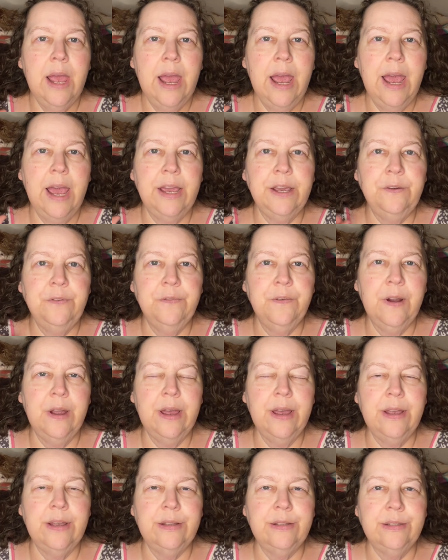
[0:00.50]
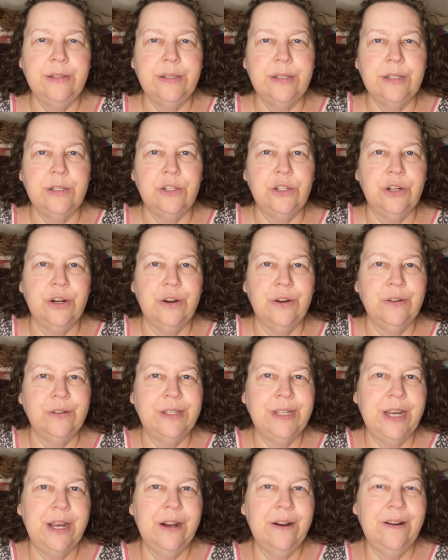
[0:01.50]
Hey friends, it's your girl
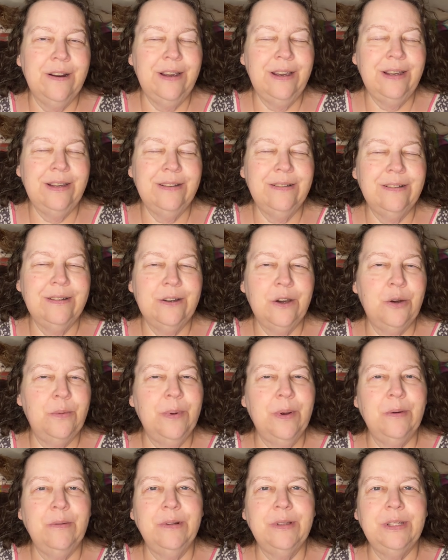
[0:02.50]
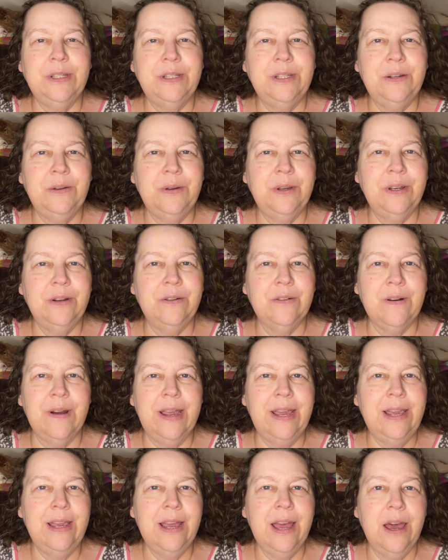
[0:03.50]
Terry. Hope everyone's doing
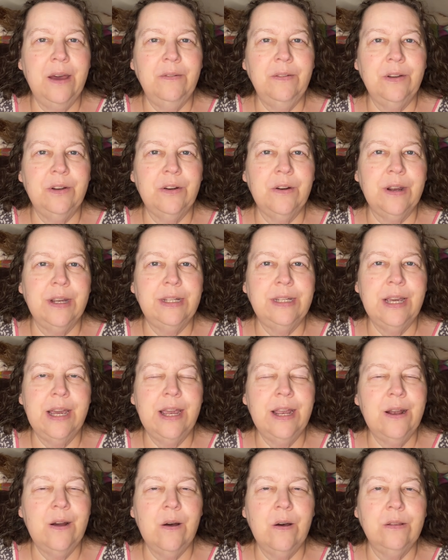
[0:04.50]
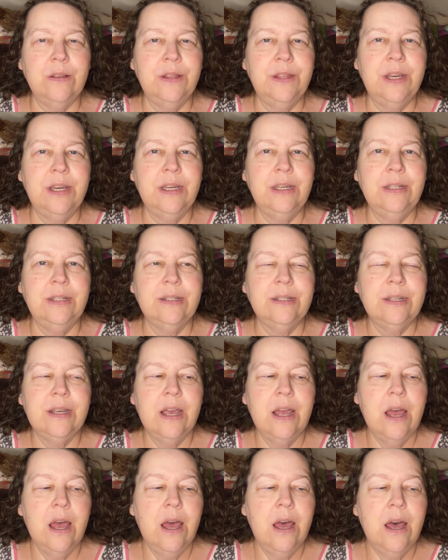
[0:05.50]
great, having a great day. All the things.
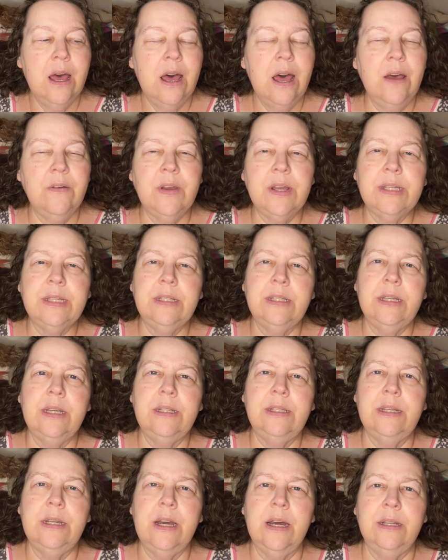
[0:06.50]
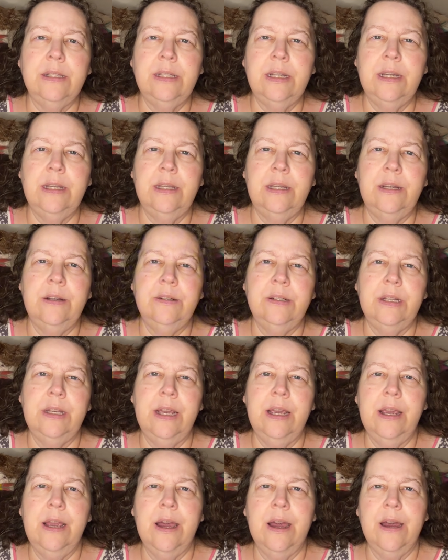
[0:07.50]
I've got some Scentsy content here
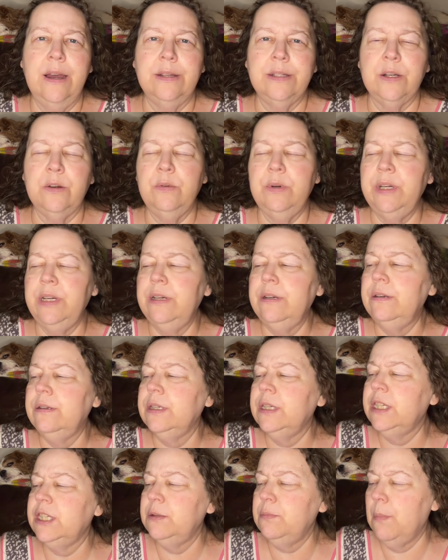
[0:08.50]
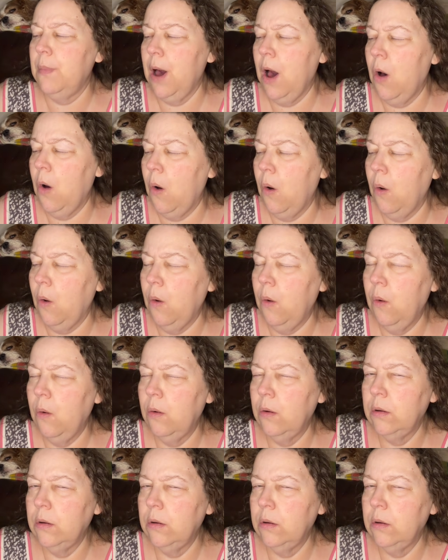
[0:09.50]
today, guys. A real small,